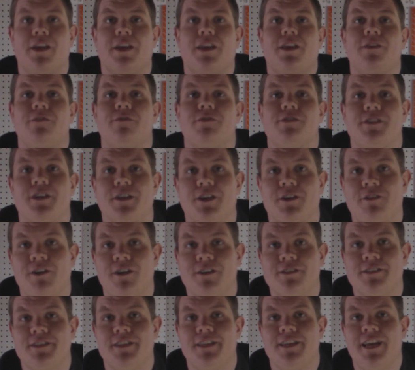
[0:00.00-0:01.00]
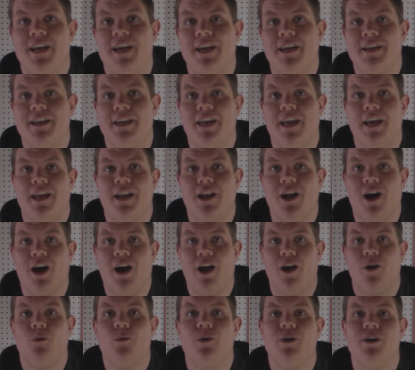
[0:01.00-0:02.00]
thank you for sticking around to the end, and
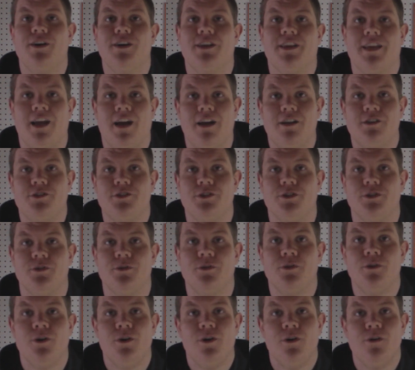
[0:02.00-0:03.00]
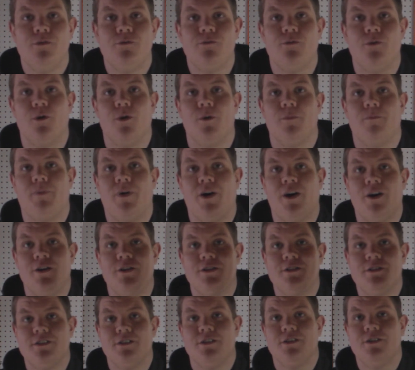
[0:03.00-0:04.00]
I will catch you for
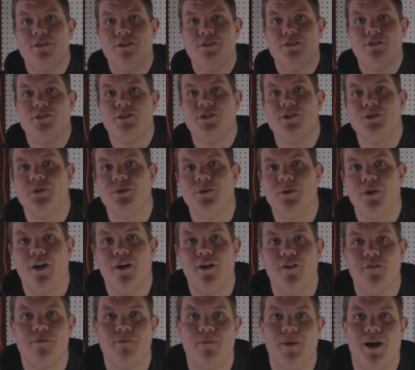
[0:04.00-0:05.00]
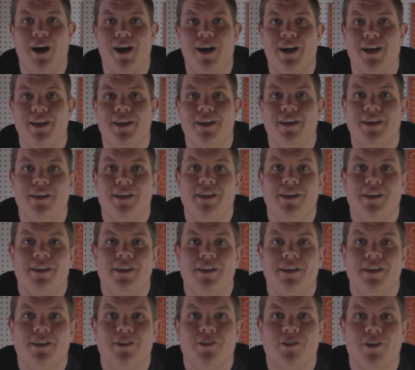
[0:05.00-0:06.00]
part 2 of my
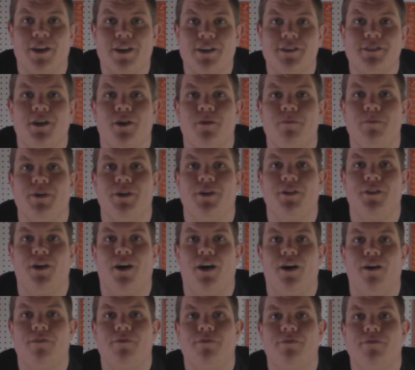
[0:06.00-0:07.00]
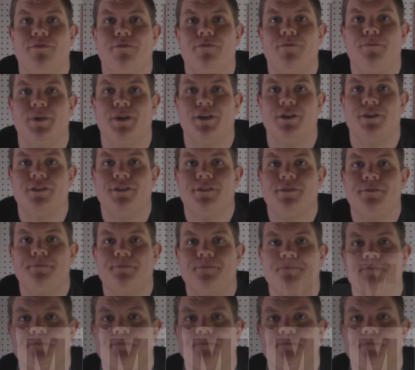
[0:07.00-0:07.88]
Great Guitar Build-Off build.